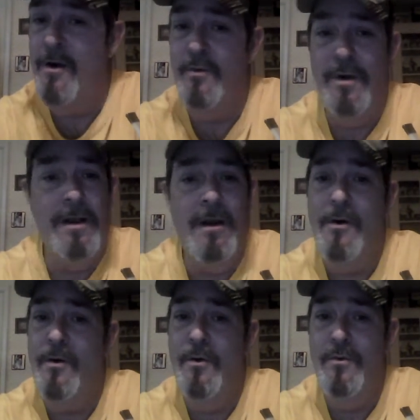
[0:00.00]

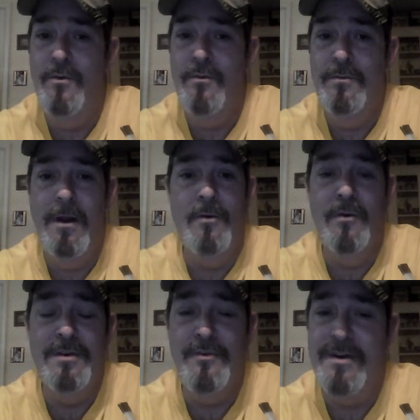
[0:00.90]

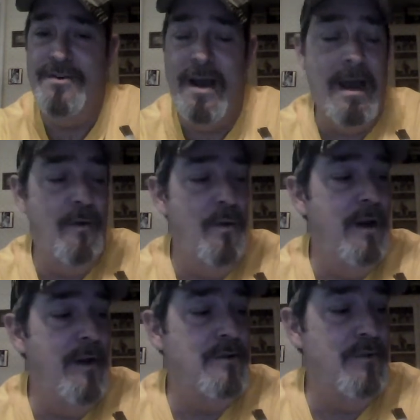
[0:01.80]
long stretch of
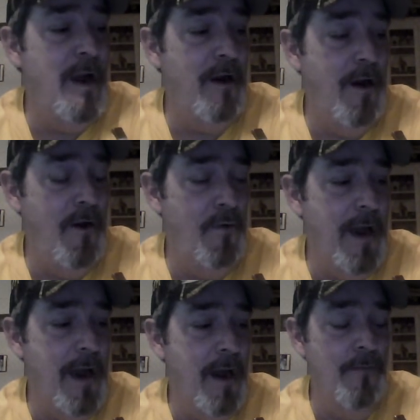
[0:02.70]
highway there. So I called
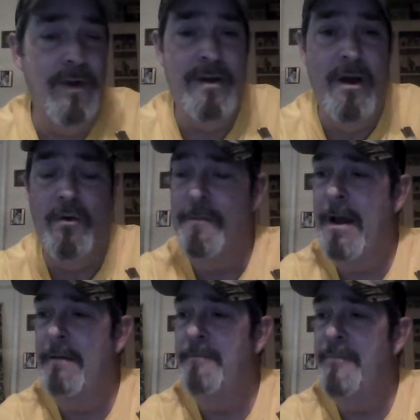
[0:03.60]
Guy up and we talked
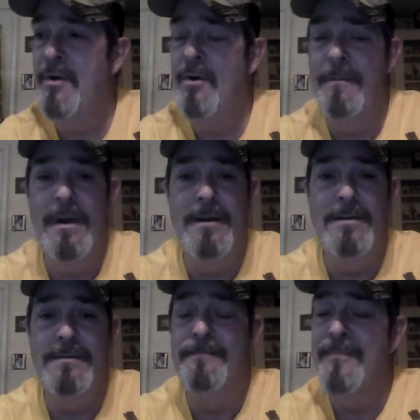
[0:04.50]
about 30 minutes.